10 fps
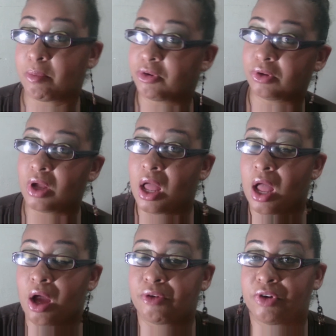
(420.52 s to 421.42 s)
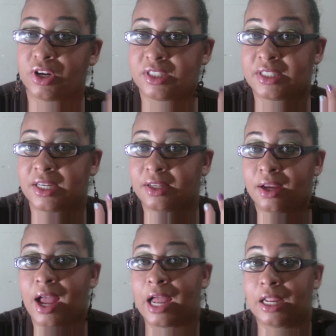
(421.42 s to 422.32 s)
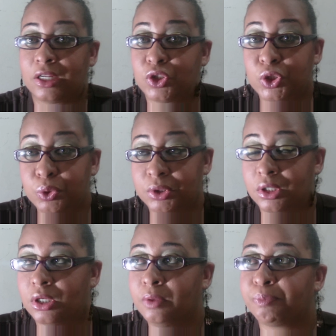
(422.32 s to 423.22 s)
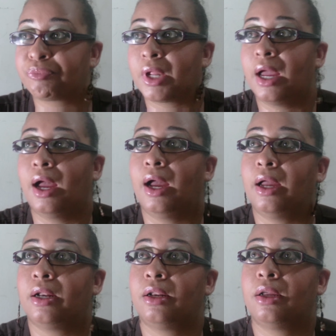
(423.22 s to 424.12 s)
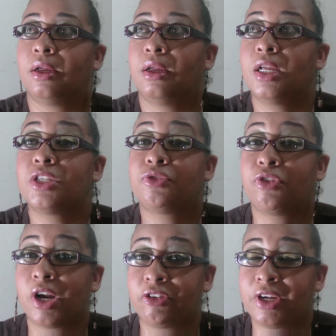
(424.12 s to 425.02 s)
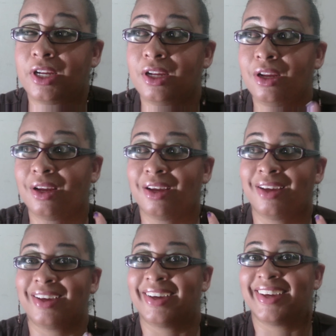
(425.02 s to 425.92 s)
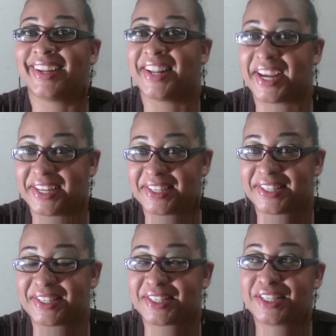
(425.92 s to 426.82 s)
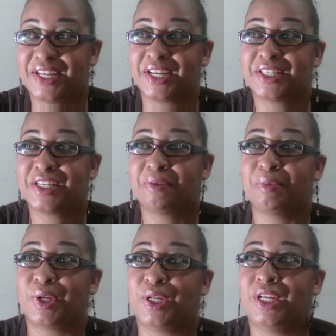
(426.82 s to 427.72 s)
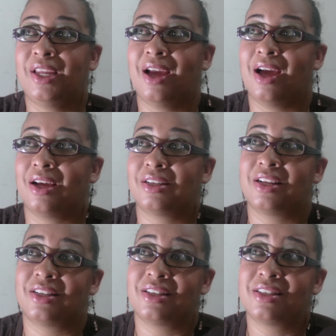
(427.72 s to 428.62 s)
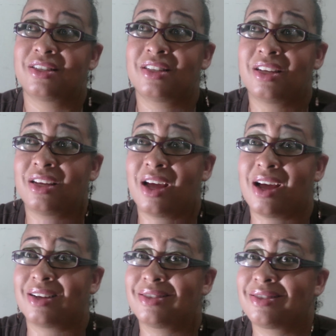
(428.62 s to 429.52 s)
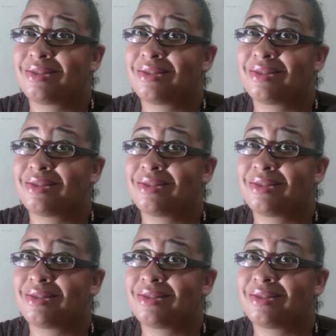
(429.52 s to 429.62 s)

I'm a volunteer there, I tutor, and it's very nice seeing somebody at, let us say, at